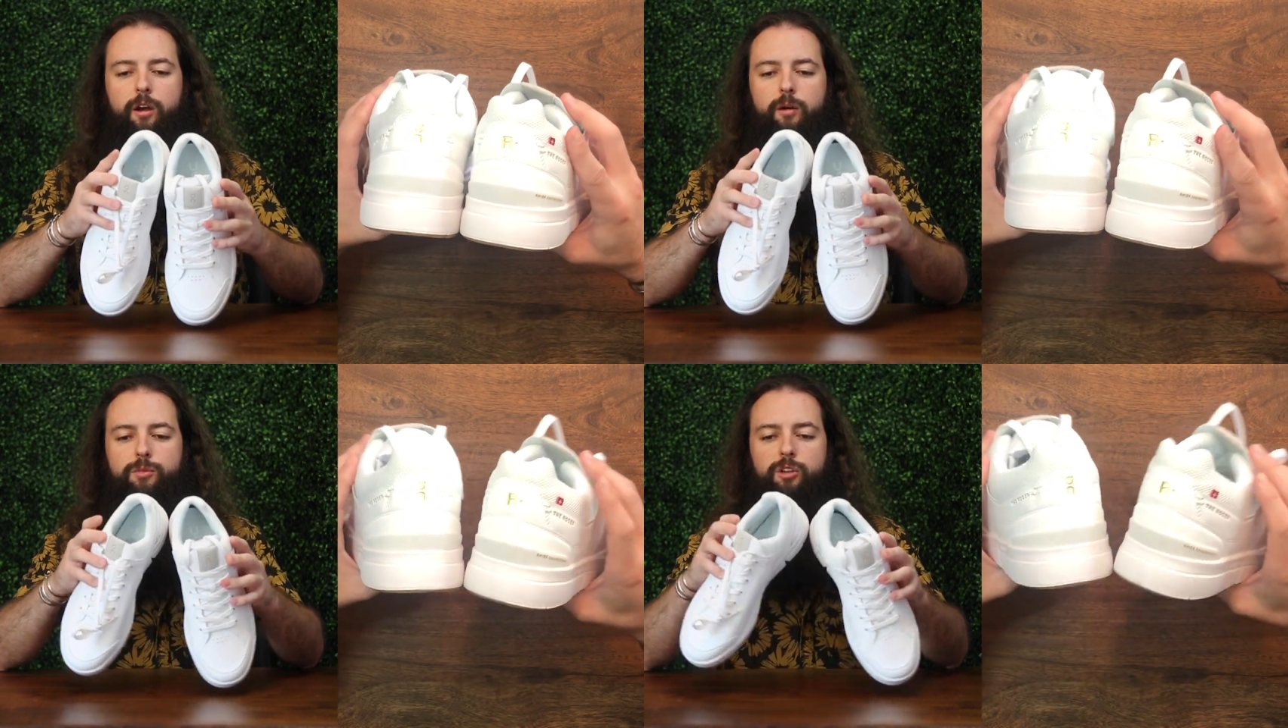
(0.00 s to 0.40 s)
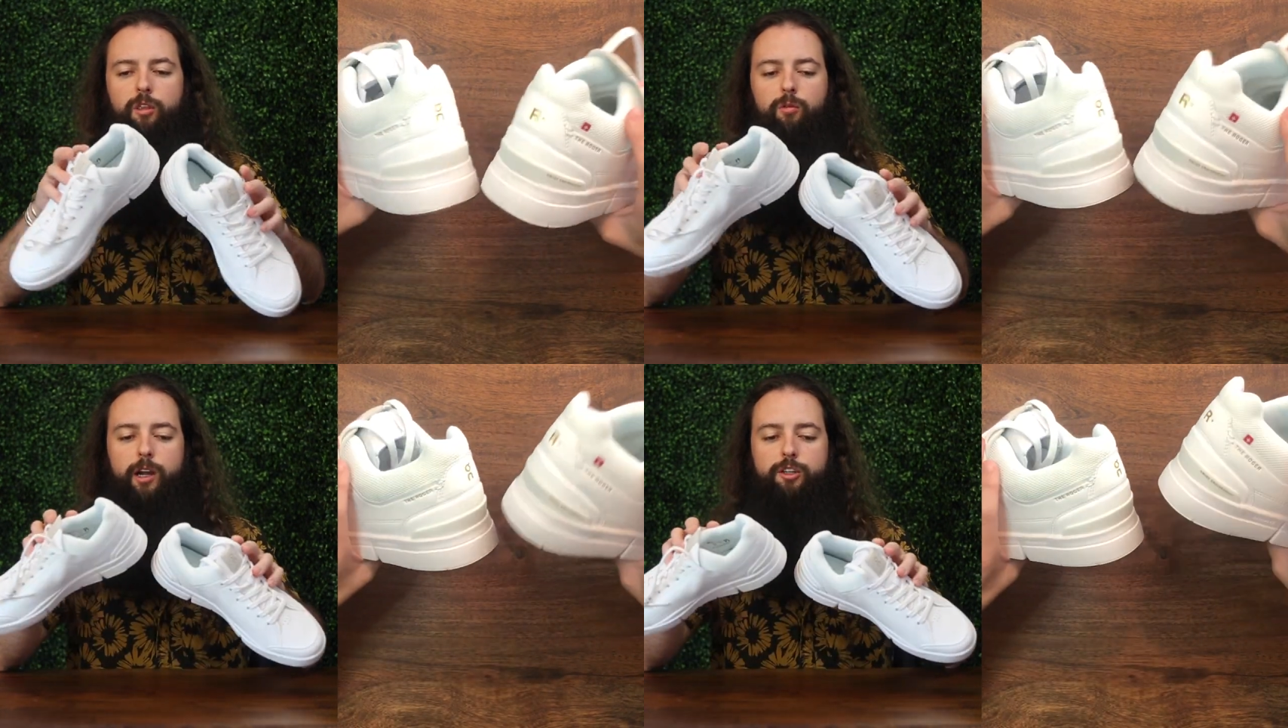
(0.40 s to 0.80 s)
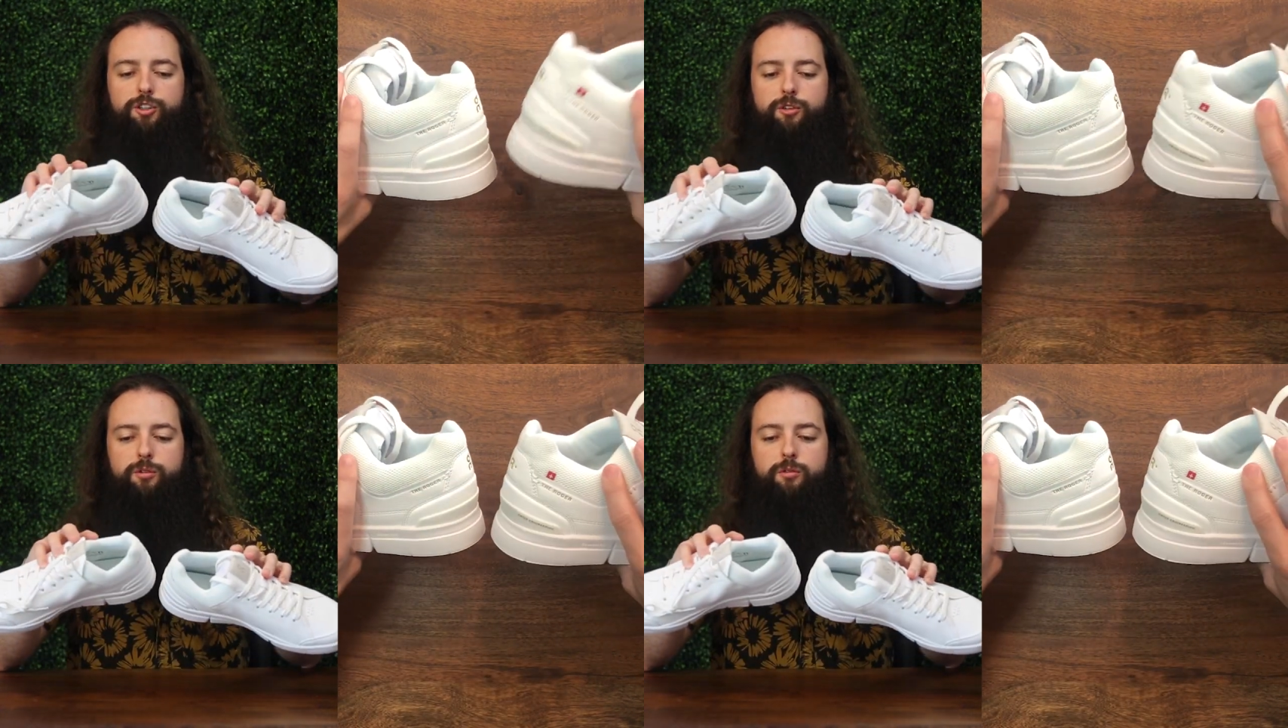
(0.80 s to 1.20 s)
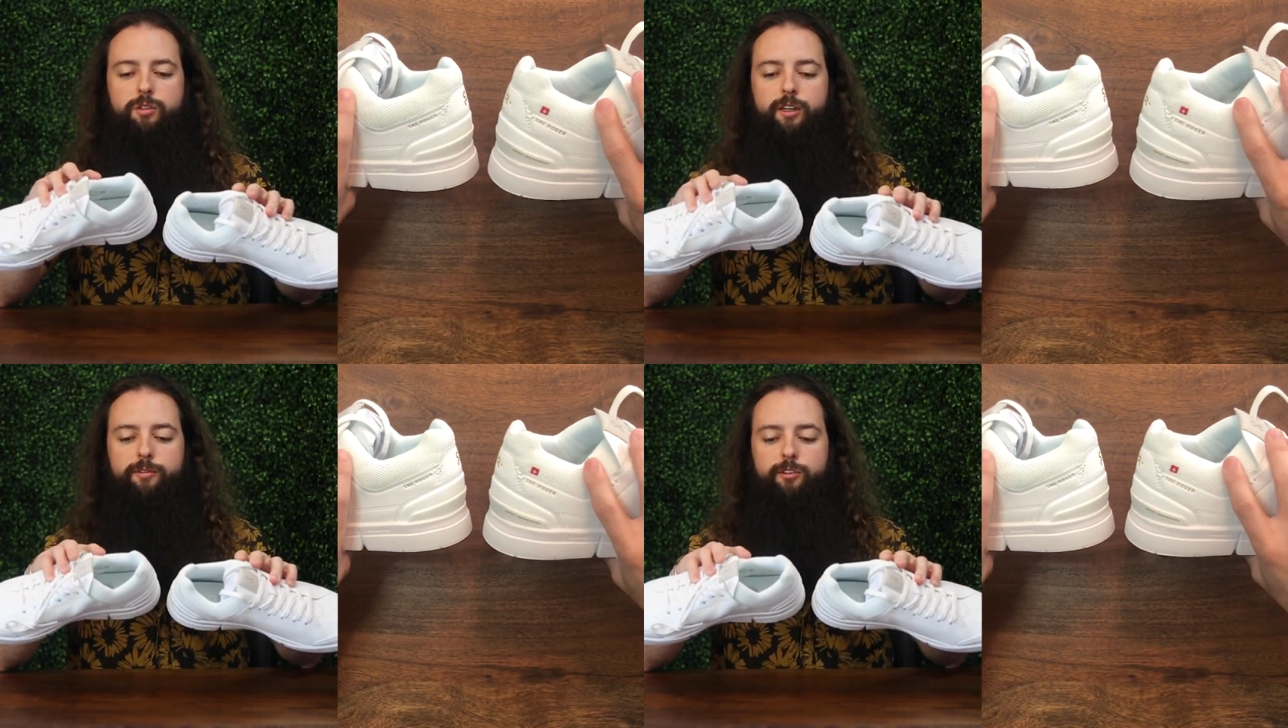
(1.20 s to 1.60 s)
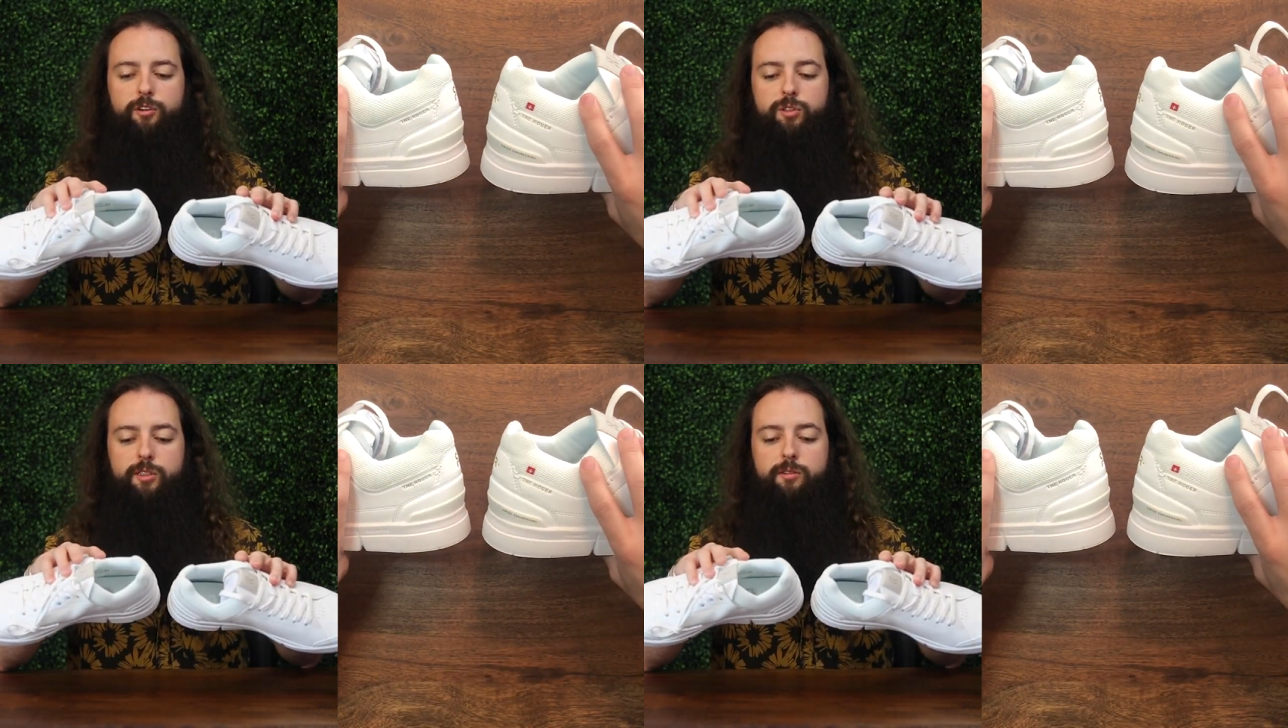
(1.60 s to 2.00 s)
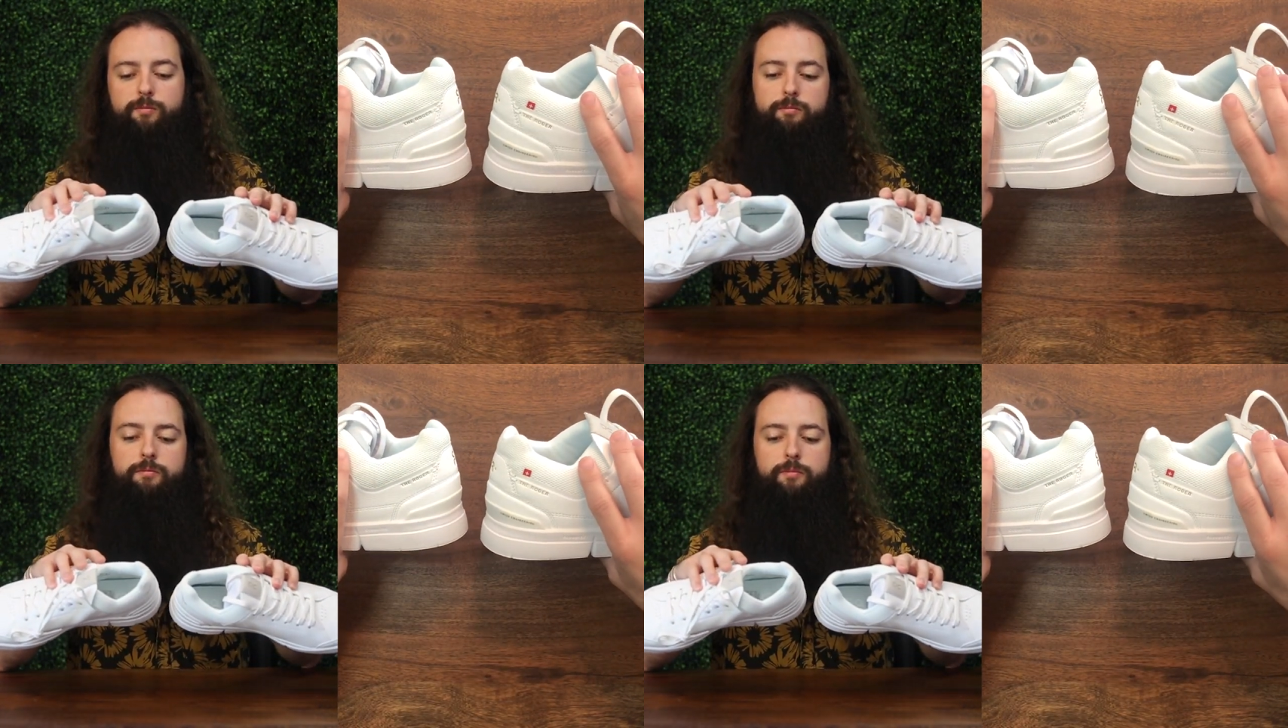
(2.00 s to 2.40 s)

Um, so the right shoe differs